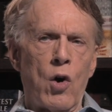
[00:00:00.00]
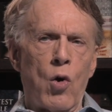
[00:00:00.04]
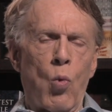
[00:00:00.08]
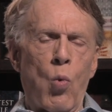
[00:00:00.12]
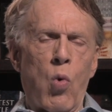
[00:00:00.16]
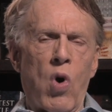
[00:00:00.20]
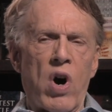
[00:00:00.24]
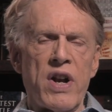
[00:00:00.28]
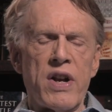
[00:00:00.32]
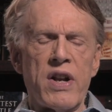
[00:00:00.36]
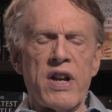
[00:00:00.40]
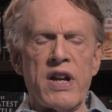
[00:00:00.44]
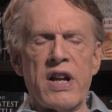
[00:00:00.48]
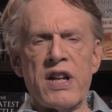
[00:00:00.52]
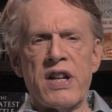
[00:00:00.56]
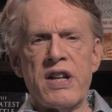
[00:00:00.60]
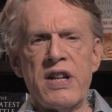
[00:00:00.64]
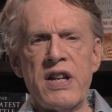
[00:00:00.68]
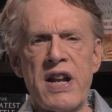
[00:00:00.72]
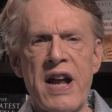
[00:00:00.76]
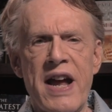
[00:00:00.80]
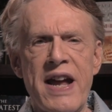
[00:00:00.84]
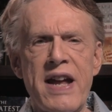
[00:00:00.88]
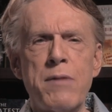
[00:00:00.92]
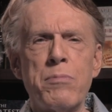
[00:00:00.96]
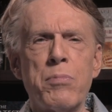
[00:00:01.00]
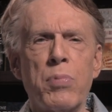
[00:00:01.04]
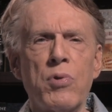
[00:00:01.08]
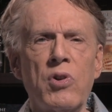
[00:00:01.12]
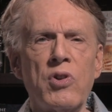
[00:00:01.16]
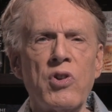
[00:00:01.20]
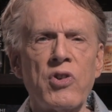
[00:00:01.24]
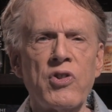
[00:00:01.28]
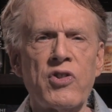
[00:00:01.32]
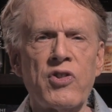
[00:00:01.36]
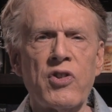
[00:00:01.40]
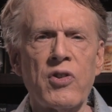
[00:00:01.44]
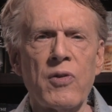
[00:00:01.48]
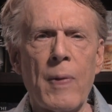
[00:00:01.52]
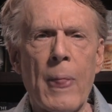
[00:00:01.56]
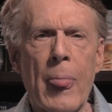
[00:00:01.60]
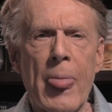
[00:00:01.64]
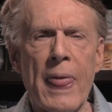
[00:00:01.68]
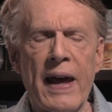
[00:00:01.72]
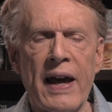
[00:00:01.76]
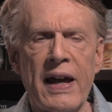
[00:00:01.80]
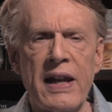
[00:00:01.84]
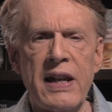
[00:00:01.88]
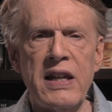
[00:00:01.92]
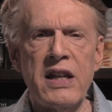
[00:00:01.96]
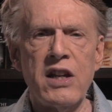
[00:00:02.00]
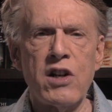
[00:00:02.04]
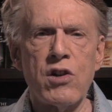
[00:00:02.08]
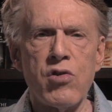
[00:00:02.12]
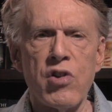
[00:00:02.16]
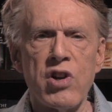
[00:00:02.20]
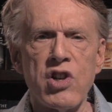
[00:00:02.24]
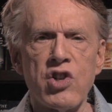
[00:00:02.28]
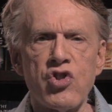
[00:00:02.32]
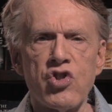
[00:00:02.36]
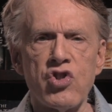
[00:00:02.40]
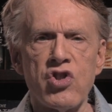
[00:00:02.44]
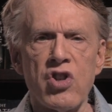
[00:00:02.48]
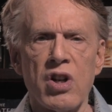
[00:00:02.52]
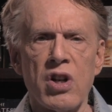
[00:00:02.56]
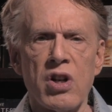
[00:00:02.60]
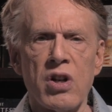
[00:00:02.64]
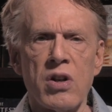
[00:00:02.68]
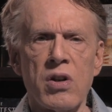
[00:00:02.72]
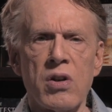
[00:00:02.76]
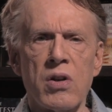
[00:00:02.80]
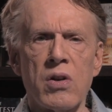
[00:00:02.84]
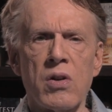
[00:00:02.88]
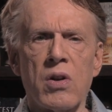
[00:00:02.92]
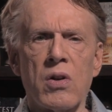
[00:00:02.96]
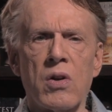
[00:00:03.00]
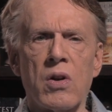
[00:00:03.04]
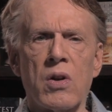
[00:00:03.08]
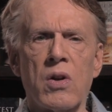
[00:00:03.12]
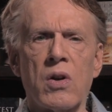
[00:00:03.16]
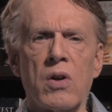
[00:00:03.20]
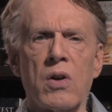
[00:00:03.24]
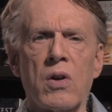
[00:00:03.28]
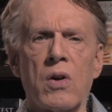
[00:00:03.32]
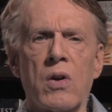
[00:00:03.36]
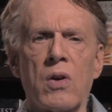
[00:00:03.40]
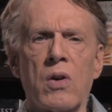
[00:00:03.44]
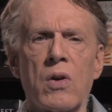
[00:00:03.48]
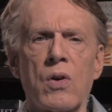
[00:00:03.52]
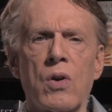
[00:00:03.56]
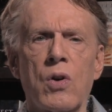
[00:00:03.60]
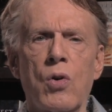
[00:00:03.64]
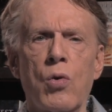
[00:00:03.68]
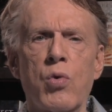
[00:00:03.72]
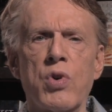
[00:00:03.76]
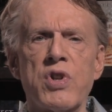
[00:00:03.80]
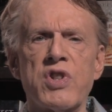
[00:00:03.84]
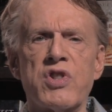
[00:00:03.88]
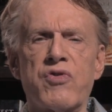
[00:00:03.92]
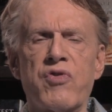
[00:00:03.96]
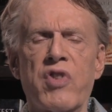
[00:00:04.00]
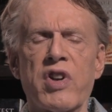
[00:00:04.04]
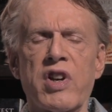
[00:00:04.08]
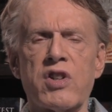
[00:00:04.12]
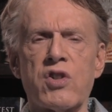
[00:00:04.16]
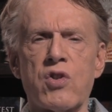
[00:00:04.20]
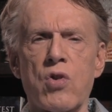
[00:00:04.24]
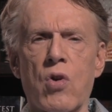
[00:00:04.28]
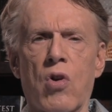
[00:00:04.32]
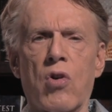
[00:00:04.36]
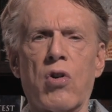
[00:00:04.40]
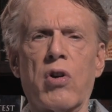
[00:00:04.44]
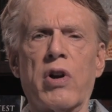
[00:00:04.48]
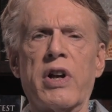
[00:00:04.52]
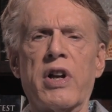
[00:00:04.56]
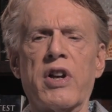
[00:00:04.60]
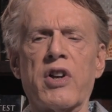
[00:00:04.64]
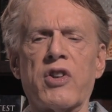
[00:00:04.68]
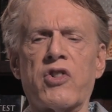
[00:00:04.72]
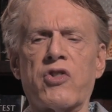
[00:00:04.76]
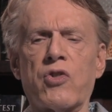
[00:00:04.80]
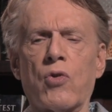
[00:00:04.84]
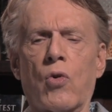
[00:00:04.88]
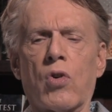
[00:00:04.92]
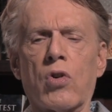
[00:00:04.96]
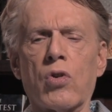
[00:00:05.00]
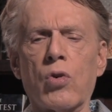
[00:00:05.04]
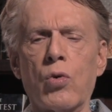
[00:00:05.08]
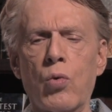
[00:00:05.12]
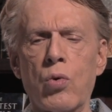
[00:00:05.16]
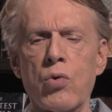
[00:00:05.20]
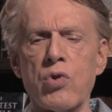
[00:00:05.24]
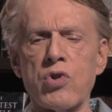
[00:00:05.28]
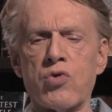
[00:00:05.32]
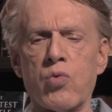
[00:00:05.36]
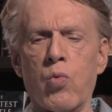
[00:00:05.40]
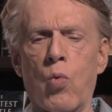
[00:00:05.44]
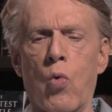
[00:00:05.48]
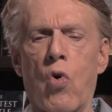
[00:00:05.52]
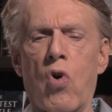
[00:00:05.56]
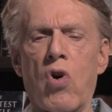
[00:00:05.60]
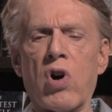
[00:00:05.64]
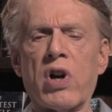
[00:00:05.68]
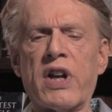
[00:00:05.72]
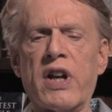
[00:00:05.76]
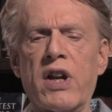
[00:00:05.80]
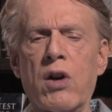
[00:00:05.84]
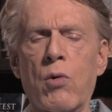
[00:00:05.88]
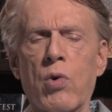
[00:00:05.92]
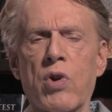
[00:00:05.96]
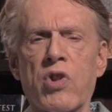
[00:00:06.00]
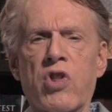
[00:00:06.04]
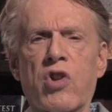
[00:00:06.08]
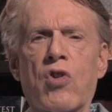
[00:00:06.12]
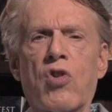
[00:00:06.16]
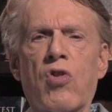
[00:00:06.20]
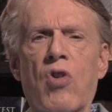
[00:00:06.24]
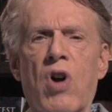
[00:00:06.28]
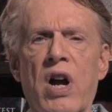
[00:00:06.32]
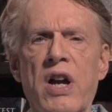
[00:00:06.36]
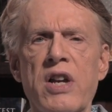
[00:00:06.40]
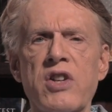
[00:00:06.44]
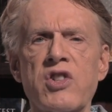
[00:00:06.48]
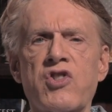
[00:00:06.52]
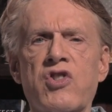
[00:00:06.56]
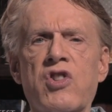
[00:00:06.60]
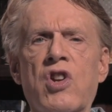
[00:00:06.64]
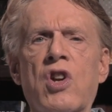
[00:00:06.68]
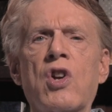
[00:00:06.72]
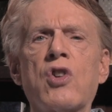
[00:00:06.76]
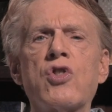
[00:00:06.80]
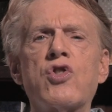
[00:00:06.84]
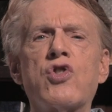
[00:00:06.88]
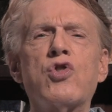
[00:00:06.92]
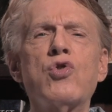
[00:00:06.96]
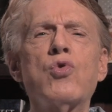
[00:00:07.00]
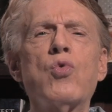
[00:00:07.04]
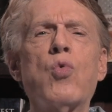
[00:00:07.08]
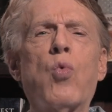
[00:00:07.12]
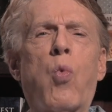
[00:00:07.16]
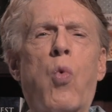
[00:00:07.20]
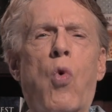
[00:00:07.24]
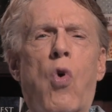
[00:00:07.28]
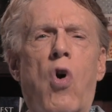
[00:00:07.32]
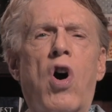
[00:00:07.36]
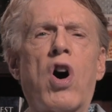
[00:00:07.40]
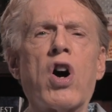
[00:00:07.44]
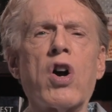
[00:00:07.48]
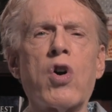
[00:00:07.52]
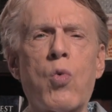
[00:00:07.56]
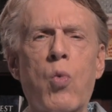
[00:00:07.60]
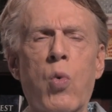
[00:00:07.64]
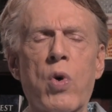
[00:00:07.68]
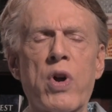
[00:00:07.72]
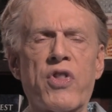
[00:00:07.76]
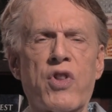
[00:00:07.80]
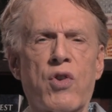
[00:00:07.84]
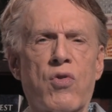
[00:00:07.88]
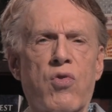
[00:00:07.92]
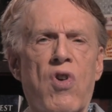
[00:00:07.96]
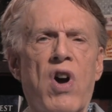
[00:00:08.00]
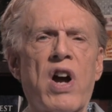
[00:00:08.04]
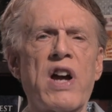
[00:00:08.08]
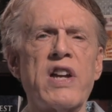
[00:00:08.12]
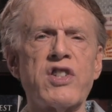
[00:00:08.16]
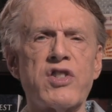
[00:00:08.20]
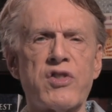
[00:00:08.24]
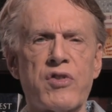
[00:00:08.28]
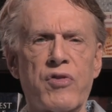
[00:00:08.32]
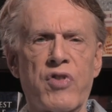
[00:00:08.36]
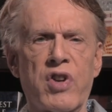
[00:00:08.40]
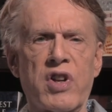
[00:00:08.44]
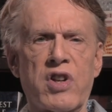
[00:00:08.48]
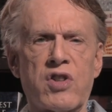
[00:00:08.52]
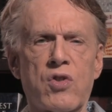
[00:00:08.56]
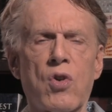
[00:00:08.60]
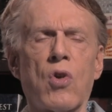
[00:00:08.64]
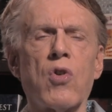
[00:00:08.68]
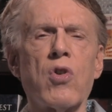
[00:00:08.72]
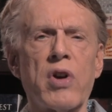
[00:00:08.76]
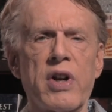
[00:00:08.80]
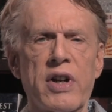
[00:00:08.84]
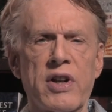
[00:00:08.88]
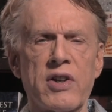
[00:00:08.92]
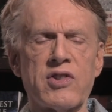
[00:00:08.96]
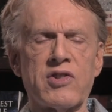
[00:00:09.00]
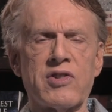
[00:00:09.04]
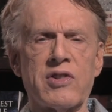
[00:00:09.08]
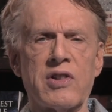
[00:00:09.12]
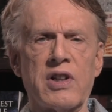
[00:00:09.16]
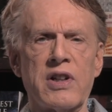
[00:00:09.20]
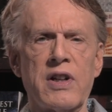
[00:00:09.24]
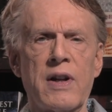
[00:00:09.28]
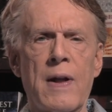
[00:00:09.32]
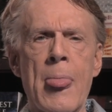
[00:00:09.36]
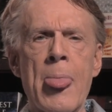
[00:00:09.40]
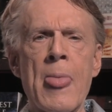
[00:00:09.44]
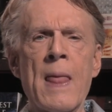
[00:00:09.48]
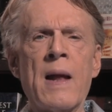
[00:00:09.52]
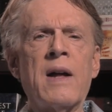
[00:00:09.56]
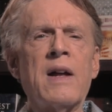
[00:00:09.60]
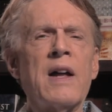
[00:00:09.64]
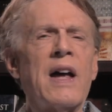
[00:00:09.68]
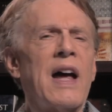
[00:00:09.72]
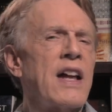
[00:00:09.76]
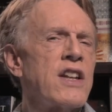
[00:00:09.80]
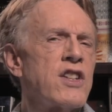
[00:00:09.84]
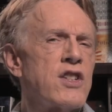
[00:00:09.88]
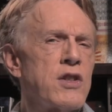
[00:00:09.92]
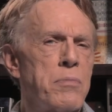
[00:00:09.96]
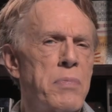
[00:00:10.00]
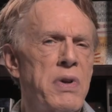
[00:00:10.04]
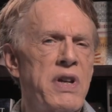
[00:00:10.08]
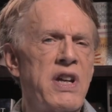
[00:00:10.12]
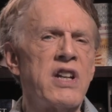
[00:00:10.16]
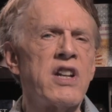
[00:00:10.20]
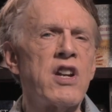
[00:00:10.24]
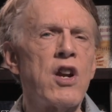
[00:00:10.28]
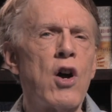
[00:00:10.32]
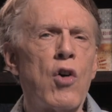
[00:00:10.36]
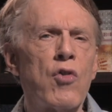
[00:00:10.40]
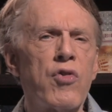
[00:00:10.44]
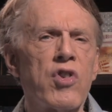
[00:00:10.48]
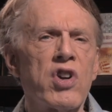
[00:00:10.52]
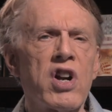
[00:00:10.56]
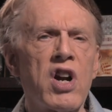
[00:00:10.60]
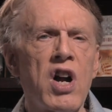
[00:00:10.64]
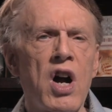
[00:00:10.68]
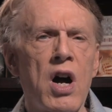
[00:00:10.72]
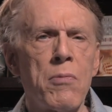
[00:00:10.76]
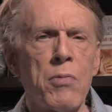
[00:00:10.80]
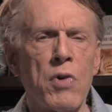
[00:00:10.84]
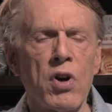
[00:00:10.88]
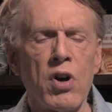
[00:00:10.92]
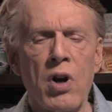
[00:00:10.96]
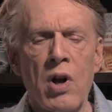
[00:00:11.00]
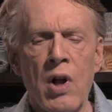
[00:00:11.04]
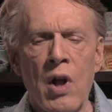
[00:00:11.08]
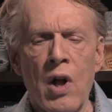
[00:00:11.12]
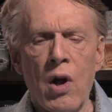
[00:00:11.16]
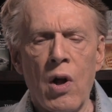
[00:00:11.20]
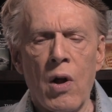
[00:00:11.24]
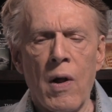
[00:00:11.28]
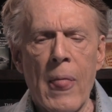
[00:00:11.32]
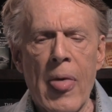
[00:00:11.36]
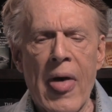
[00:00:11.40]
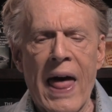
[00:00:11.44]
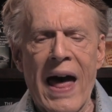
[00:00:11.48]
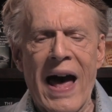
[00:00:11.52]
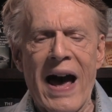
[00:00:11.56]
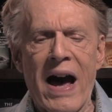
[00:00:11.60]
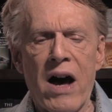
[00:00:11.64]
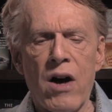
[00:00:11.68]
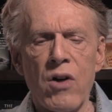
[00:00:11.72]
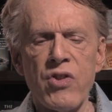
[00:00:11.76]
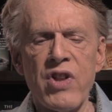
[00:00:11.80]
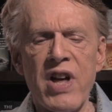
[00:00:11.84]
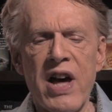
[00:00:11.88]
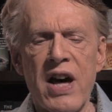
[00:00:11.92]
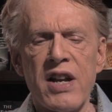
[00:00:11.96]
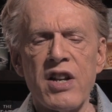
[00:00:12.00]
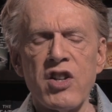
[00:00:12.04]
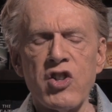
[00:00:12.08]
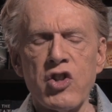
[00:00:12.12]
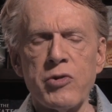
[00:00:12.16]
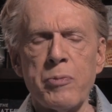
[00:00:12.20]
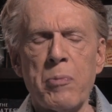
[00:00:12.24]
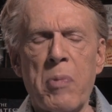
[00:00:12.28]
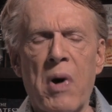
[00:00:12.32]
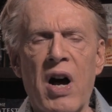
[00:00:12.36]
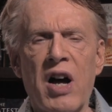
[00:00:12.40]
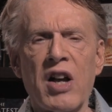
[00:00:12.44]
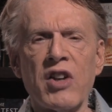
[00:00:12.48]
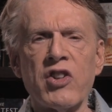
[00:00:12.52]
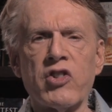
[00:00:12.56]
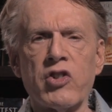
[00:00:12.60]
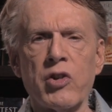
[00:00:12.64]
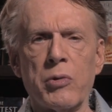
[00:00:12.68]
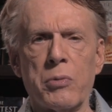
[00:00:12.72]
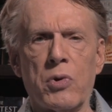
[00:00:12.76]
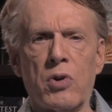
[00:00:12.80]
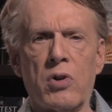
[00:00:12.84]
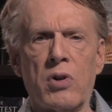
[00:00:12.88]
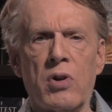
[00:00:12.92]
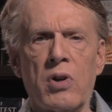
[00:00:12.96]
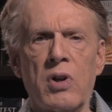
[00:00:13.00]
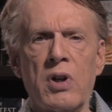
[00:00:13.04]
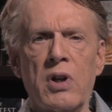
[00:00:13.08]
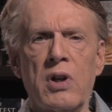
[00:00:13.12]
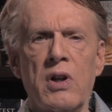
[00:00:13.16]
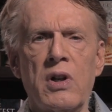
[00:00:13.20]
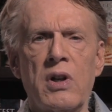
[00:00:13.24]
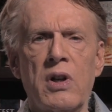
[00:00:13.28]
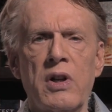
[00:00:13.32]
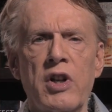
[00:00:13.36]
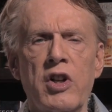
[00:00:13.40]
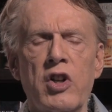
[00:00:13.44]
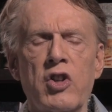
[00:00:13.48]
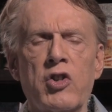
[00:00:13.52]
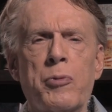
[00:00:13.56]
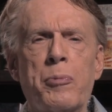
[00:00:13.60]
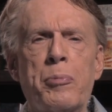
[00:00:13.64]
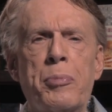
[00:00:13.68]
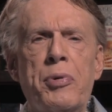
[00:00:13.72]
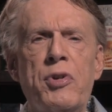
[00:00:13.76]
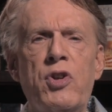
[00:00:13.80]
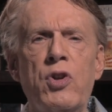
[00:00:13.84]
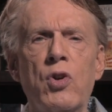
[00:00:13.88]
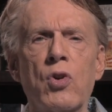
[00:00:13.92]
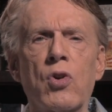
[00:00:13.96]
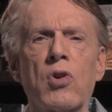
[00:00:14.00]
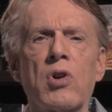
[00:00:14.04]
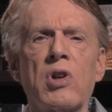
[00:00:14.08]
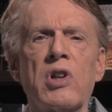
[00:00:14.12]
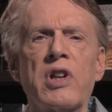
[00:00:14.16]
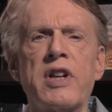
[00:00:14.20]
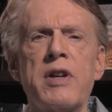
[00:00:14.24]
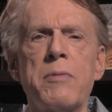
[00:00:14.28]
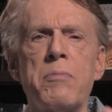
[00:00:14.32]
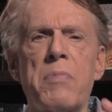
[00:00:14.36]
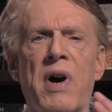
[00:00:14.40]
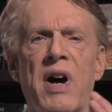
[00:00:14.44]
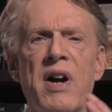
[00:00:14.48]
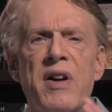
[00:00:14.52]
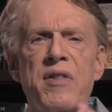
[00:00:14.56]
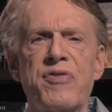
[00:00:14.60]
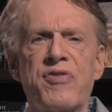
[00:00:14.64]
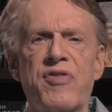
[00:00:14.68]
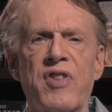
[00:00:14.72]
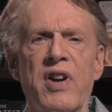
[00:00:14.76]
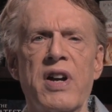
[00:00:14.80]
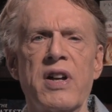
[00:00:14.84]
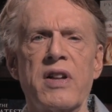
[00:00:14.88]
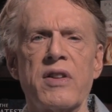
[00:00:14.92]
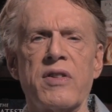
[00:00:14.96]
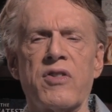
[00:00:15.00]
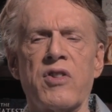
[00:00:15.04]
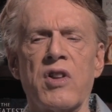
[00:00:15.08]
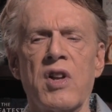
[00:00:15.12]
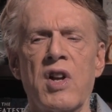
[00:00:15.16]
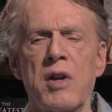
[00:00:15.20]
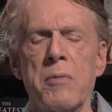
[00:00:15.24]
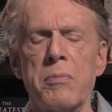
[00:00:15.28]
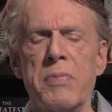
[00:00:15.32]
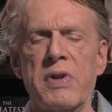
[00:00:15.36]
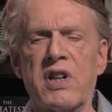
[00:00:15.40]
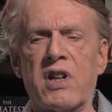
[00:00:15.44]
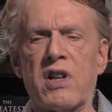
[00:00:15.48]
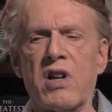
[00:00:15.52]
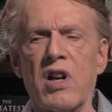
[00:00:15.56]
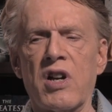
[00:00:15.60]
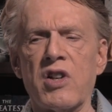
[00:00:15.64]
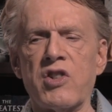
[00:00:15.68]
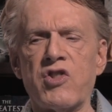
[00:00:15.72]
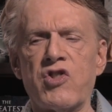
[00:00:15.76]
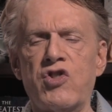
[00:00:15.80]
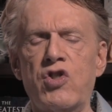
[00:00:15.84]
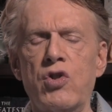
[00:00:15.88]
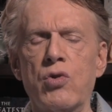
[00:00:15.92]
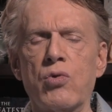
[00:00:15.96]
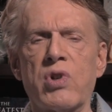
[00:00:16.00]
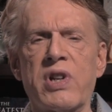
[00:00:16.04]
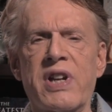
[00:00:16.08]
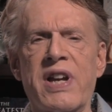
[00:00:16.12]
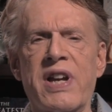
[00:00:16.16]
What enables any Christian who is victorious or who is walking with Christ to walk with Christ victoriously and to be an overcomer, how that is possible is purely by faith, because you